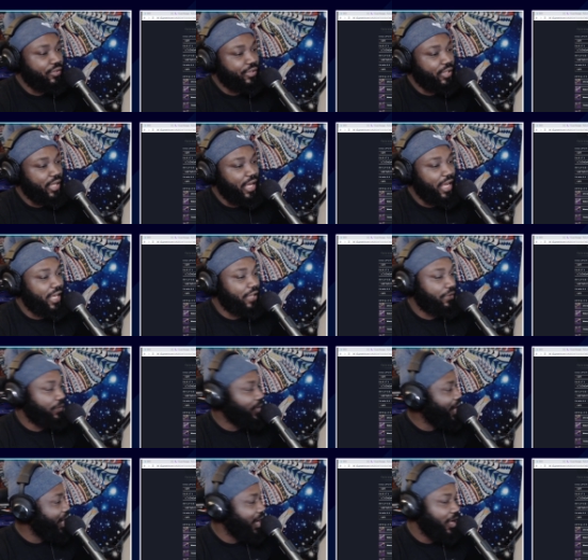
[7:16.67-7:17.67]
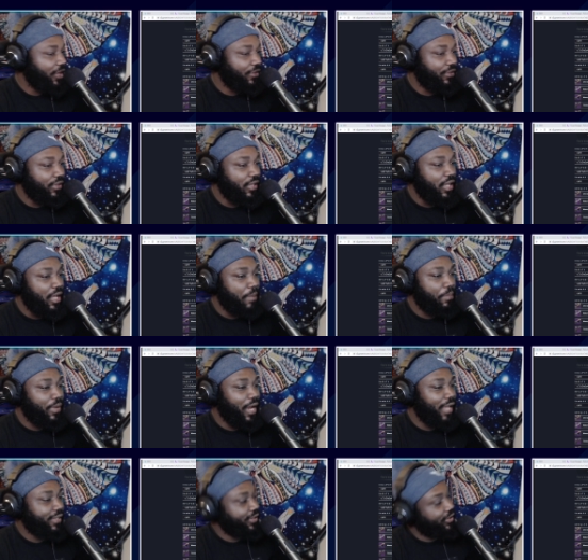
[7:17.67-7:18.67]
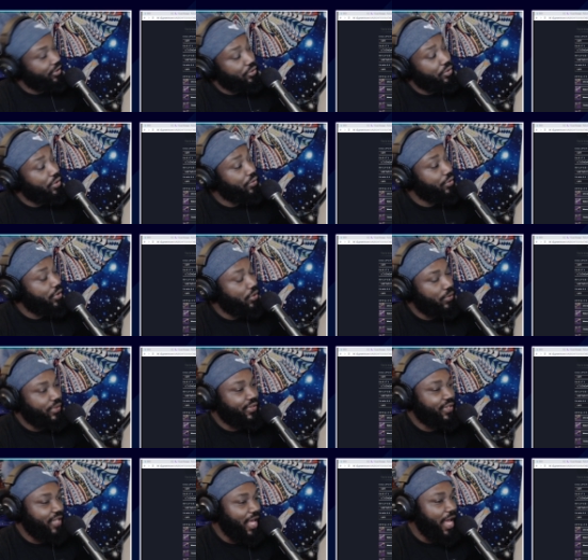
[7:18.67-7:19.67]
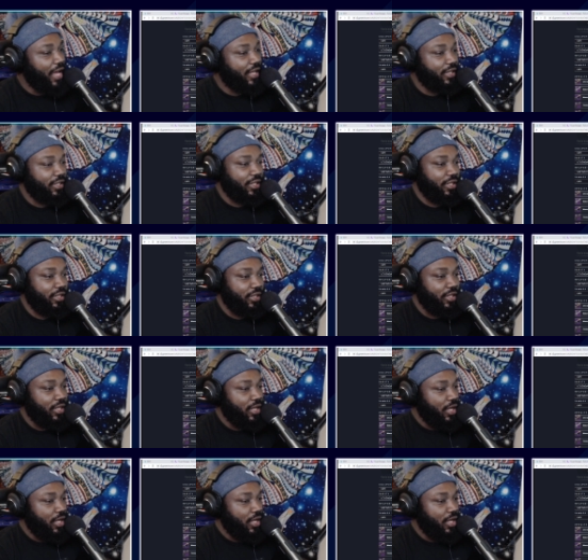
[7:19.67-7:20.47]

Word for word: to 85, but I still don't know exactly